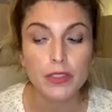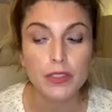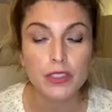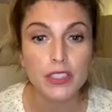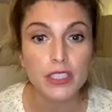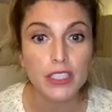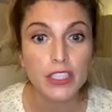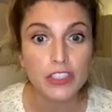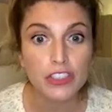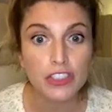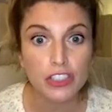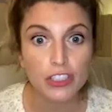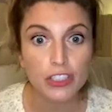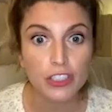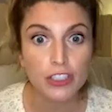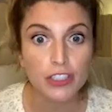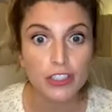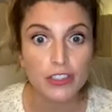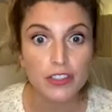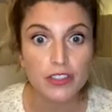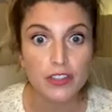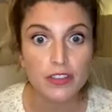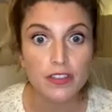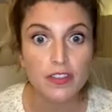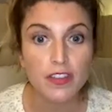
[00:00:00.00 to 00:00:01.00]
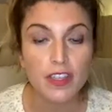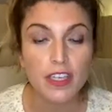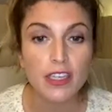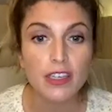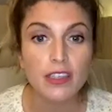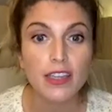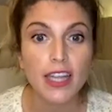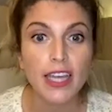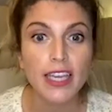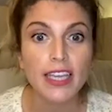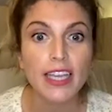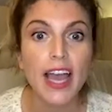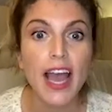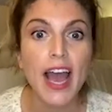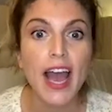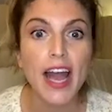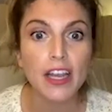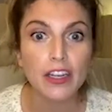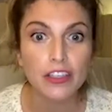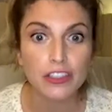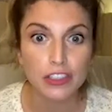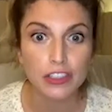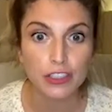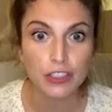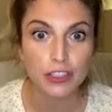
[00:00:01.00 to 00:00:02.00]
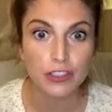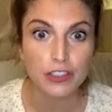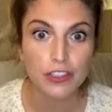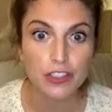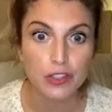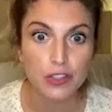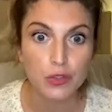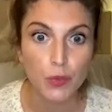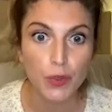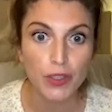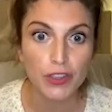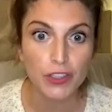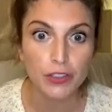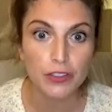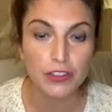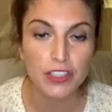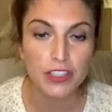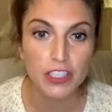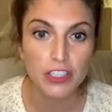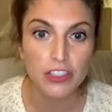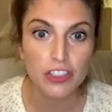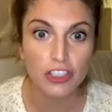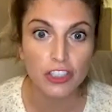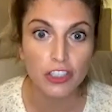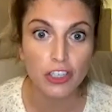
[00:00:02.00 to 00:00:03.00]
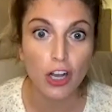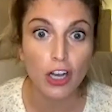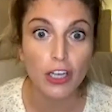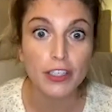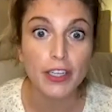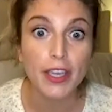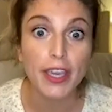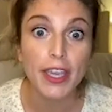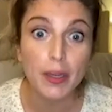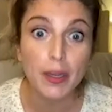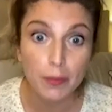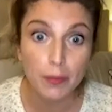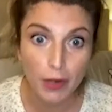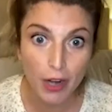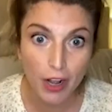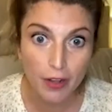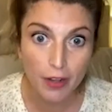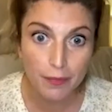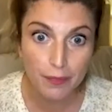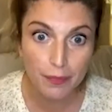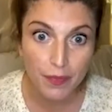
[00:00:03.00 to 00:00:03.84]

teachers think like actors when they're teaching on camera.